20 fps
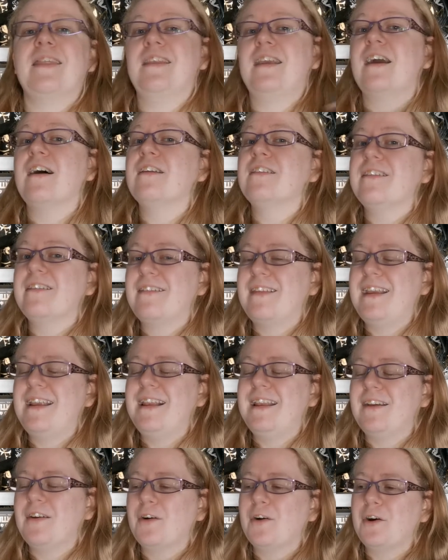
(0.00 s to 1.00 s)
and the
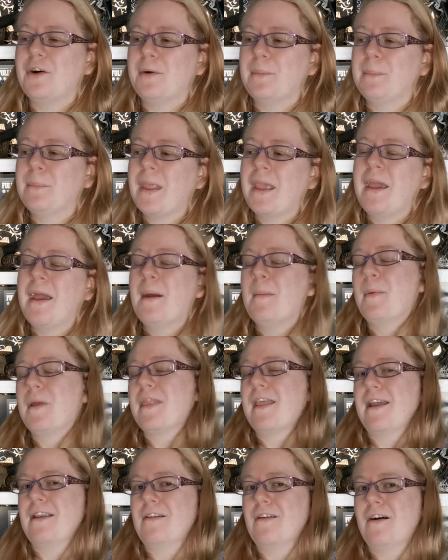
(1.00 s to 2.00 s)
Unseelie court, but
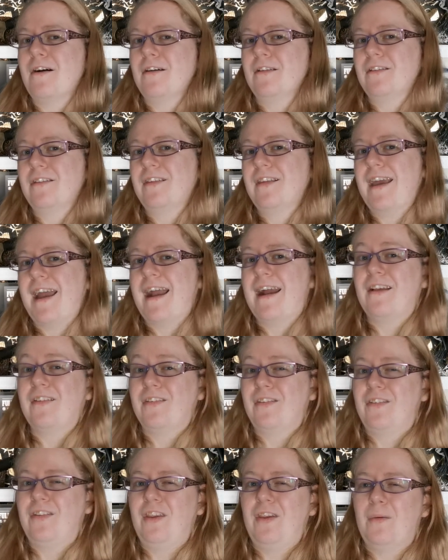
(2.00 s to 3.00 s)
they're not
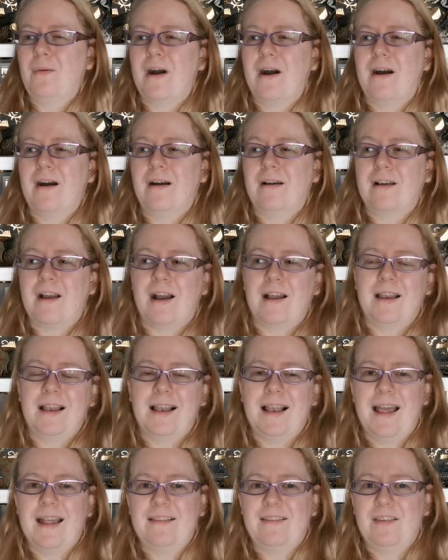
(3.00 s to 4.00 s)
as you are kind of
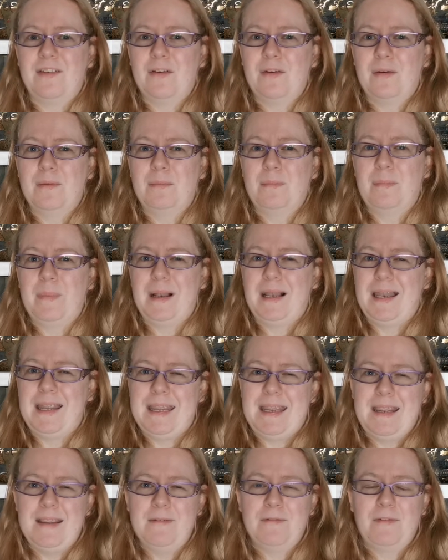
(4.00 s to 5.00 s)
led to
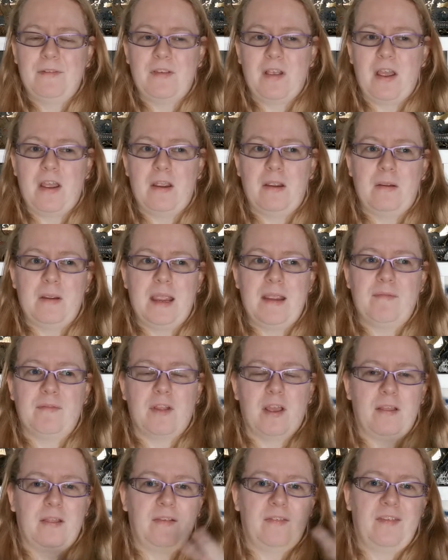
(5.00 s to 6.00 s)
believe. So even
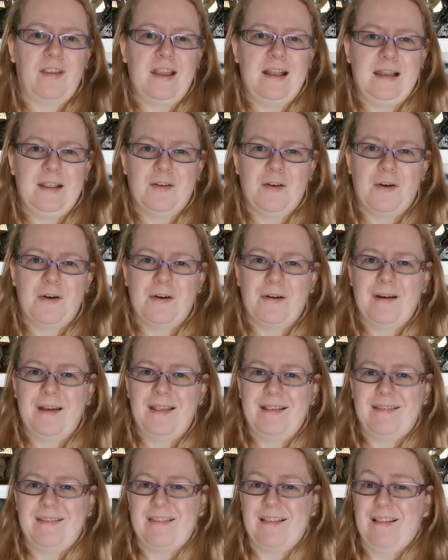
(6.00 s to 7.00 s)
though the Seelie court
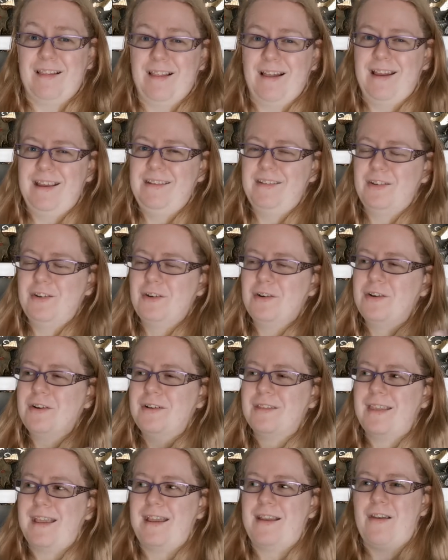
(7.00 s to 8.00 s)
is the light
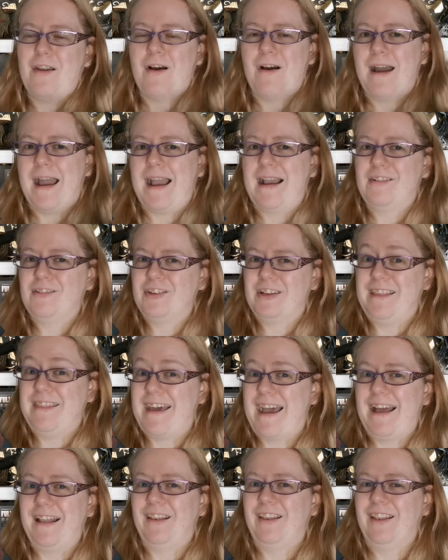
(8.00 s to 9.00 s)
court, they're not actually
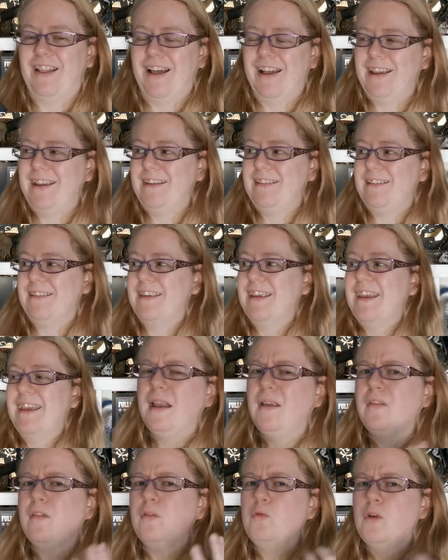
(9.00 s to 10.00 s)
that light. And
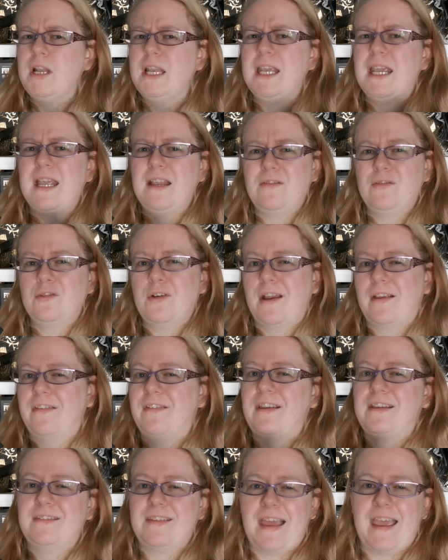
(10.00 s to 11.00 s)
it's a really
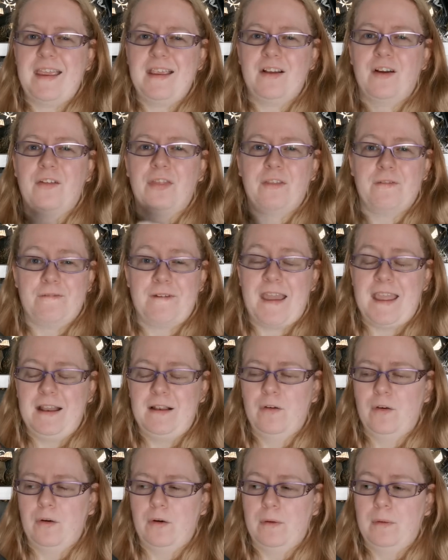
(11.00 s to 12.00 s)
interesting take on the Fae
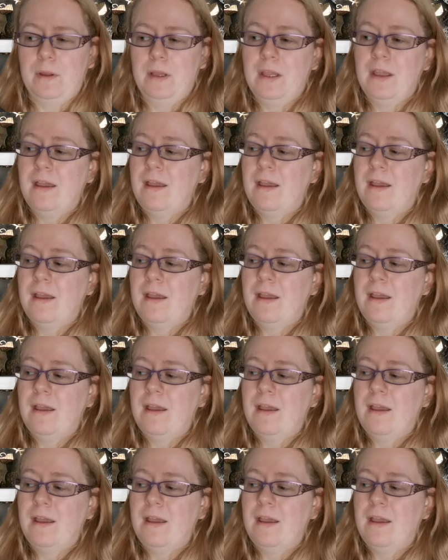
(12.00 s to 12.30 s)
lore.